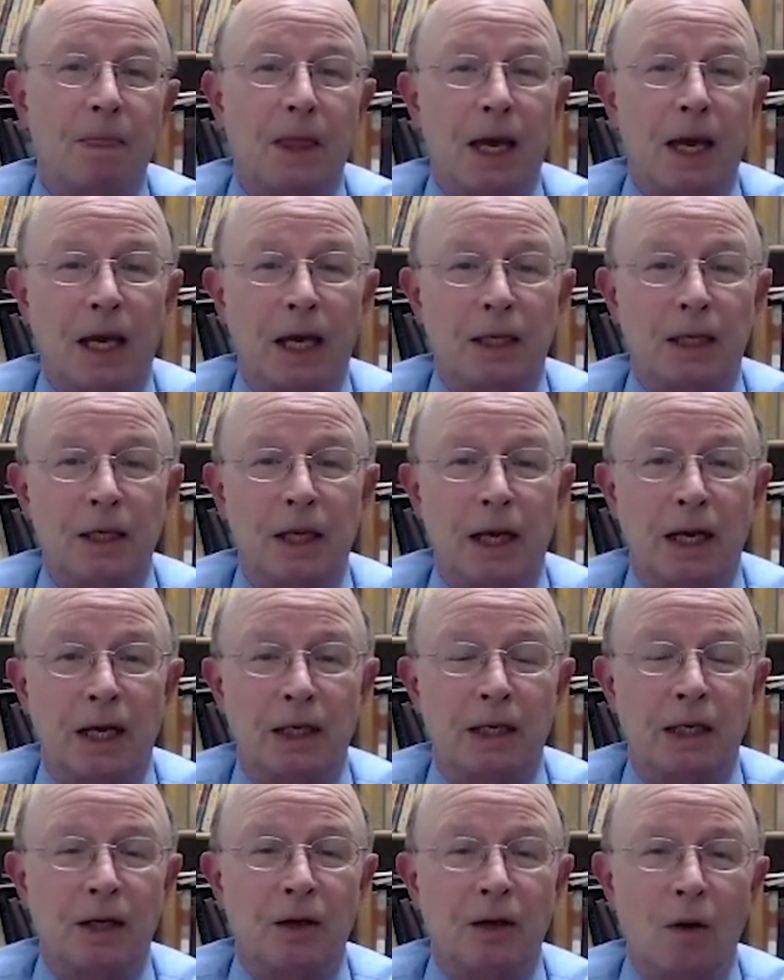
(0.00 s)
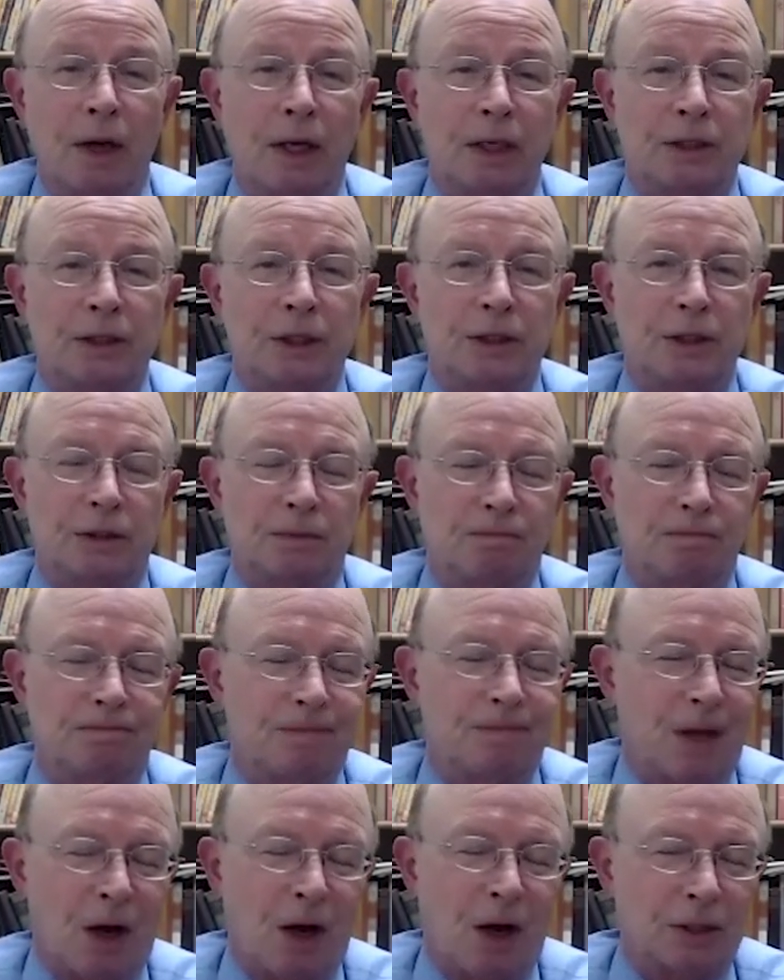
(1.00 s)
And it just
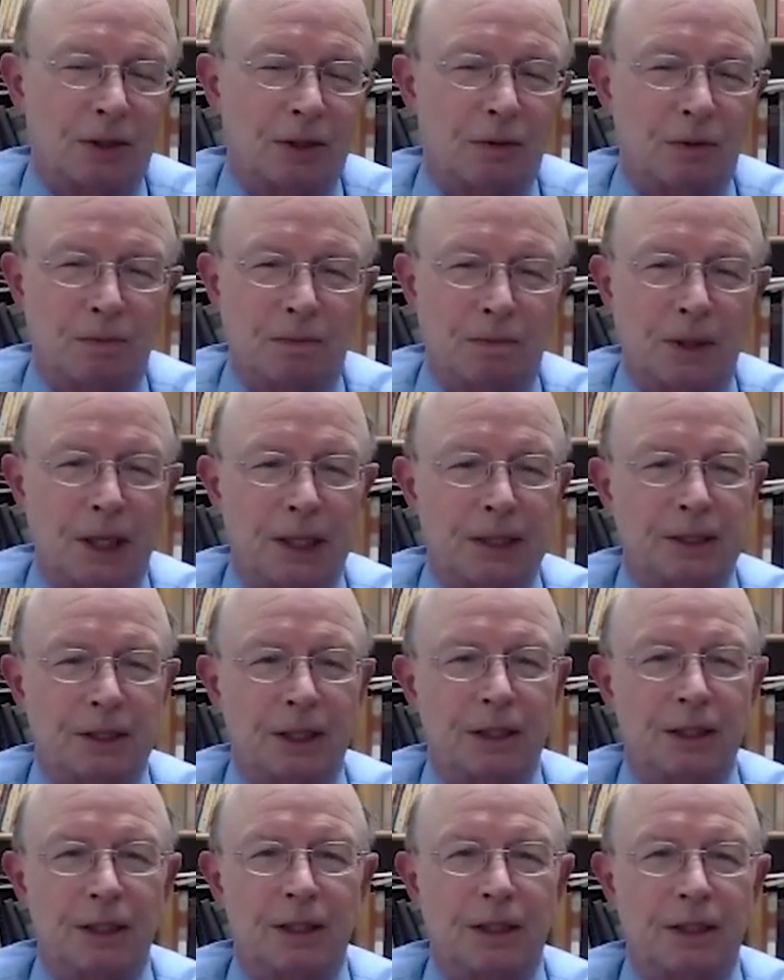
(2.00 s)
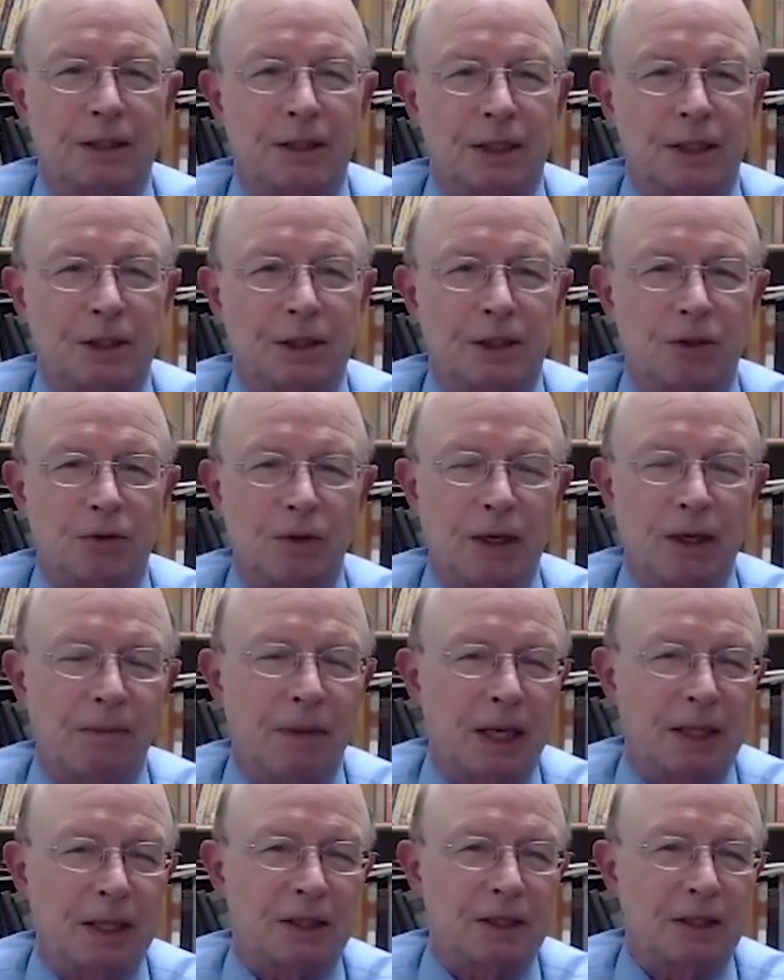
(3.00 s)
also plays into this extreme